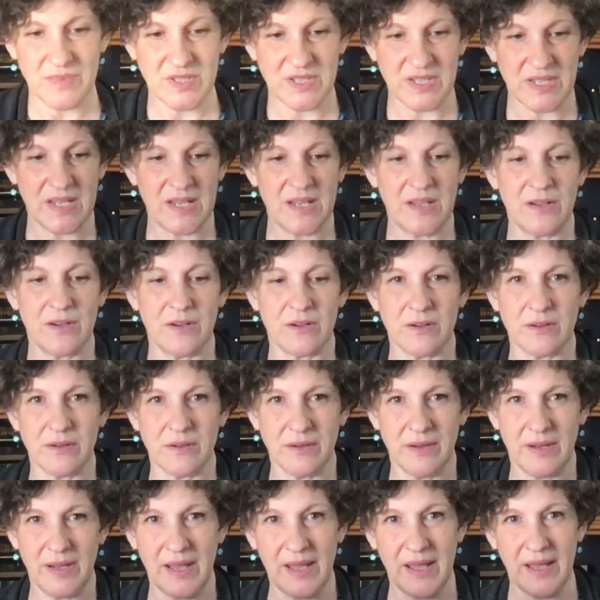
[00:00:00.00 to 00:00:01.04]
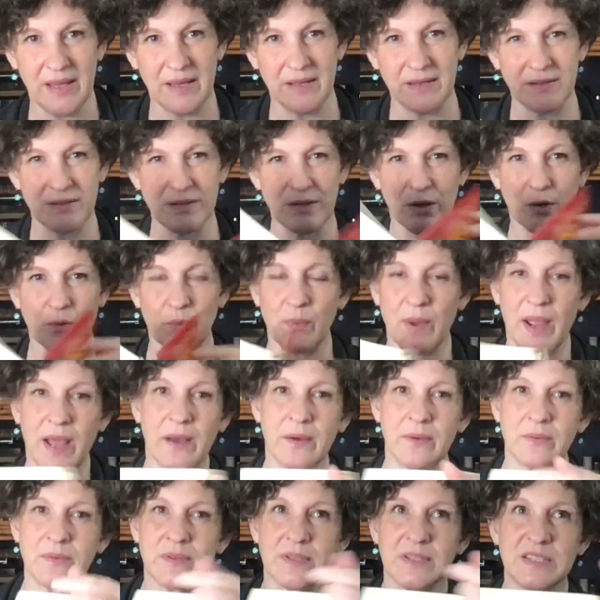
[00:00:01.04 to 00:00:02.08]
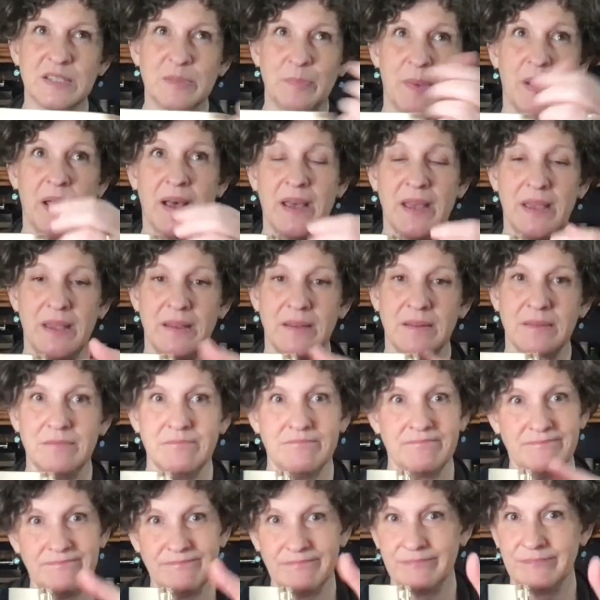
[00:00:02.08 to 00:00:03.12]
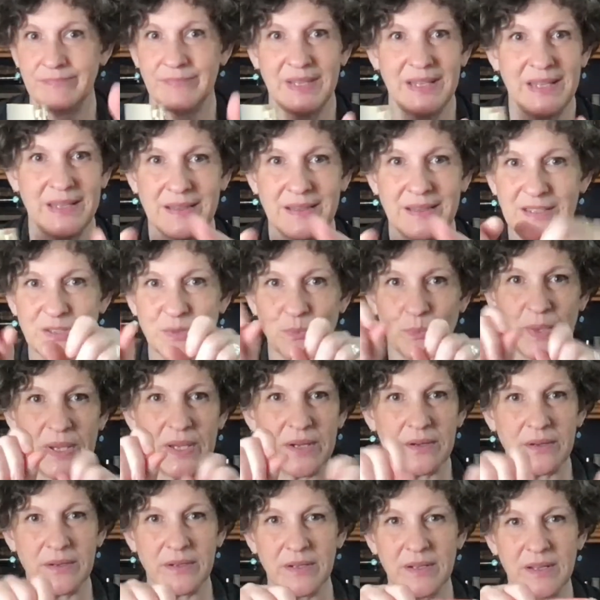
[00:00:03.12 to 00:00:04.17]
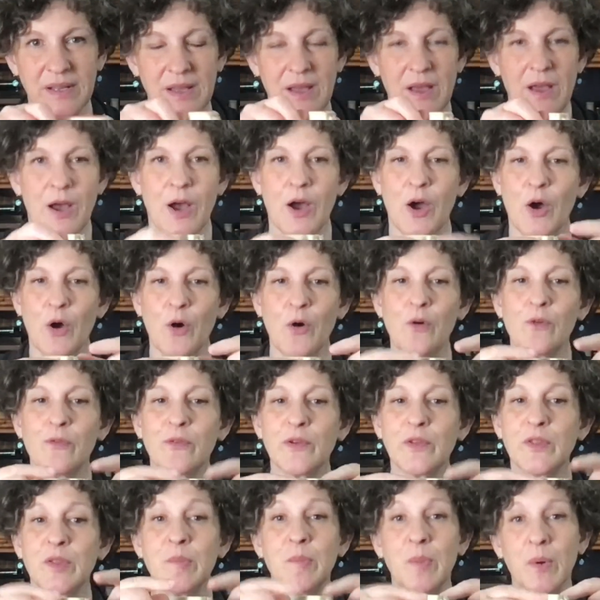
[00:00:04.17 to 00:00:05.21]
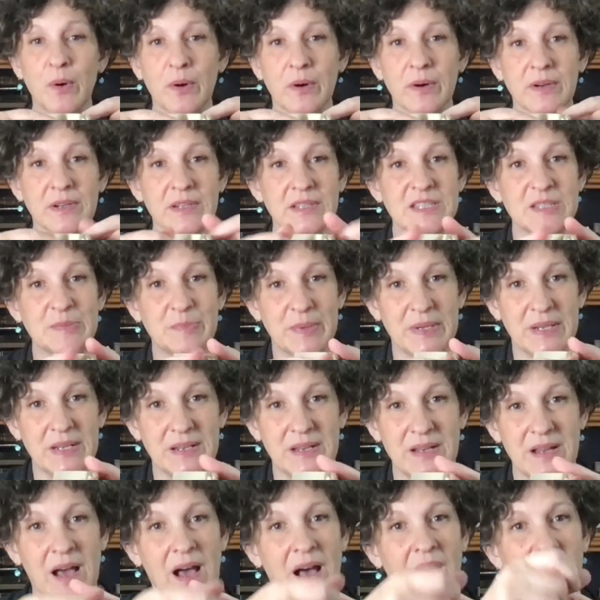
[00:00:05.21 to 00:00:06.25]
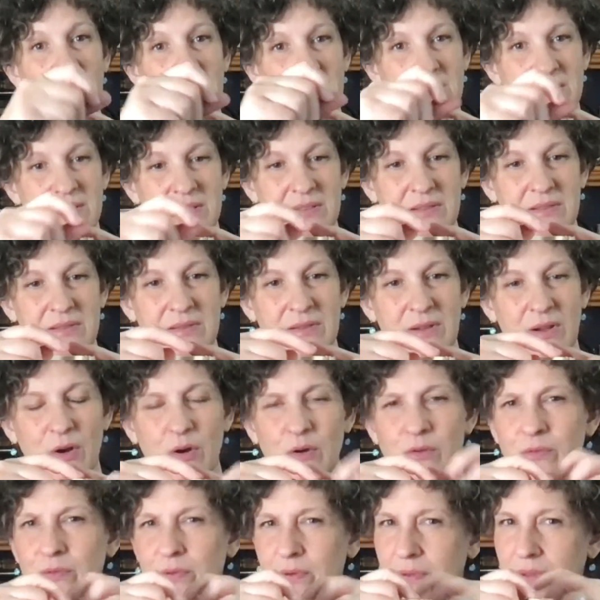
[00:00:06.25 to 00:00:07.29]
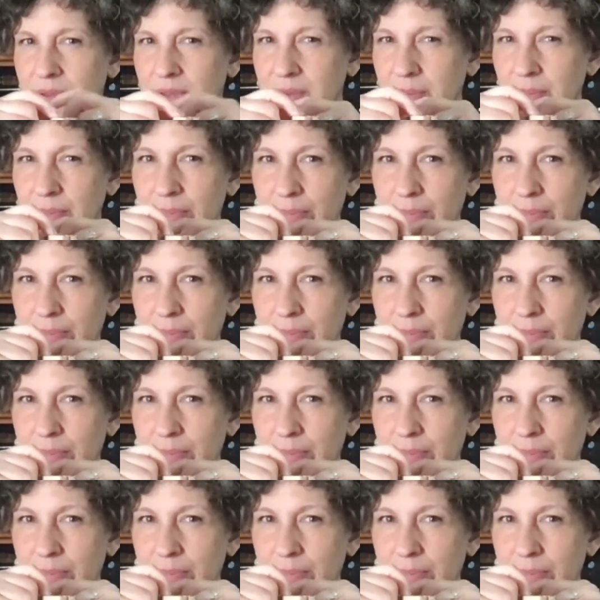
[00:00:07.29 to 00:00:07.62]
to here and around the spine in this weird over the boards, but not over the